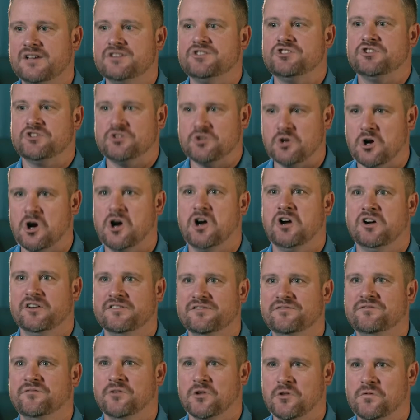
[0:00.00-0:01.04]

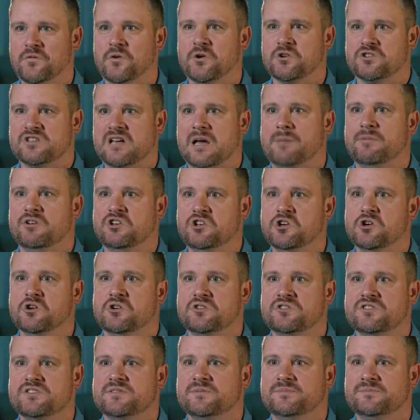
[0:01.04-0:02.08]
Strong for the first time in
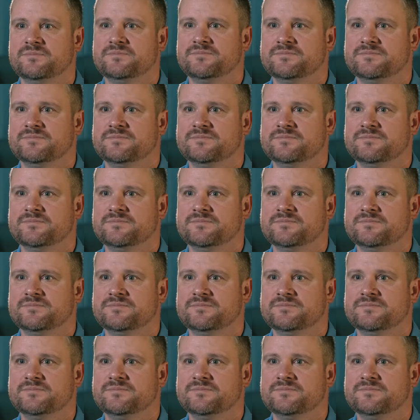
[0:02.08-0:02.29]
years.